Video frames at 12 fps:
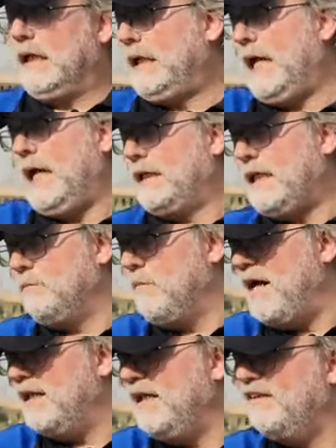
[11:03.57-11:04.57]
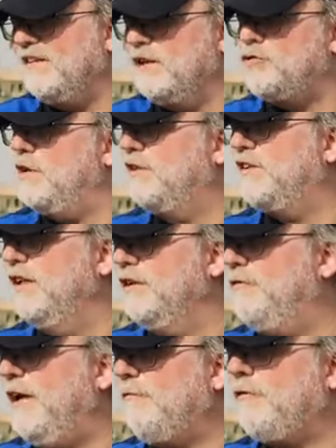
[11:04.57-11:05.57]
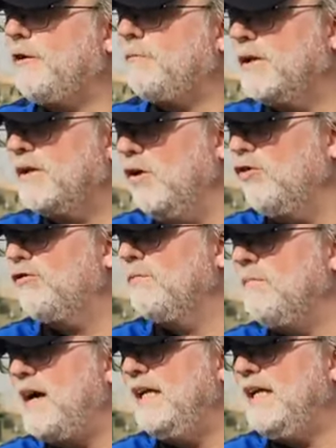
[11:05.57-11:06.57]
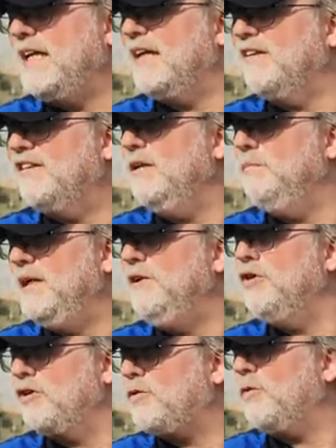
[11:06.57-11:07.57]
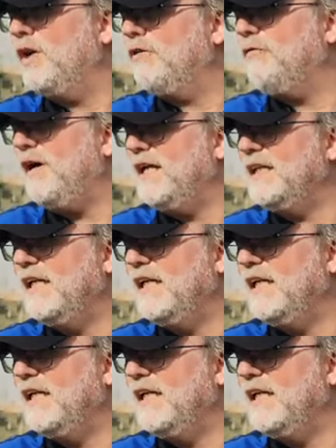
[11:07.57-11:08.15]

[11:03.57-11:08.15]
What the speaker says: Yeah, I think Mali is naturally still the favorite, but also Mali can still be not qualified.